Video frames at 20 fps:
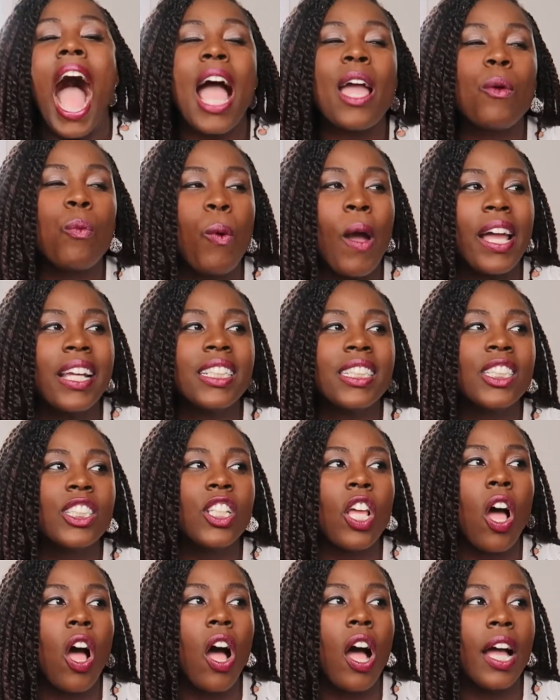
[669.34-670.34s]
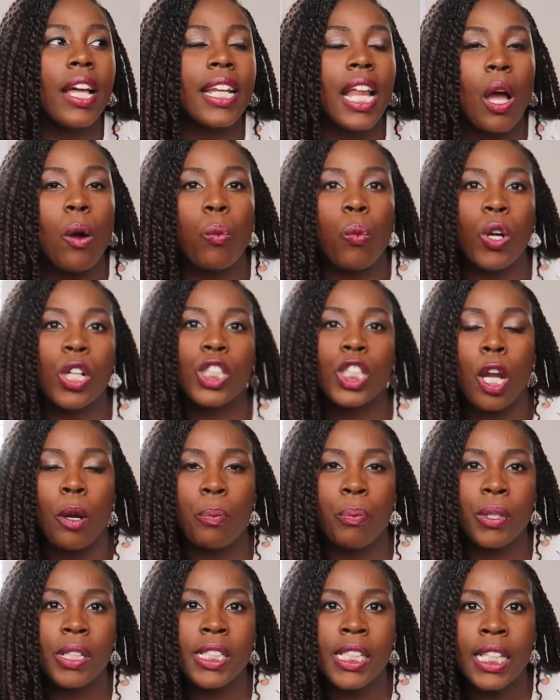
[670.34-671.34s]
I went on a
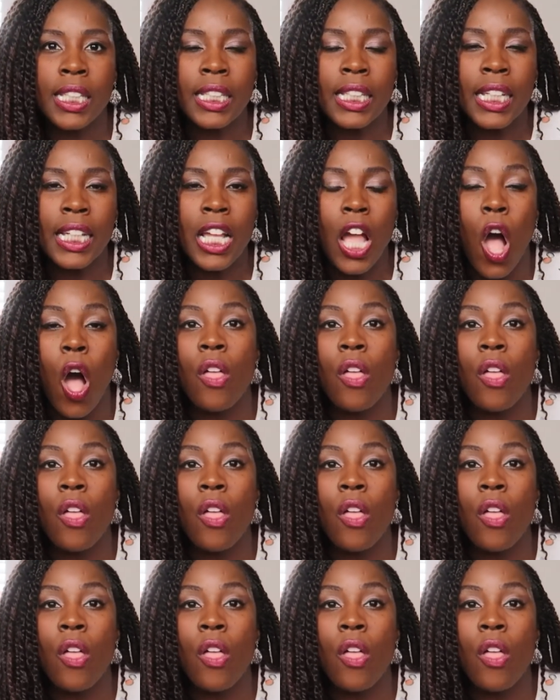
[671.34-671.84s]
workshop recently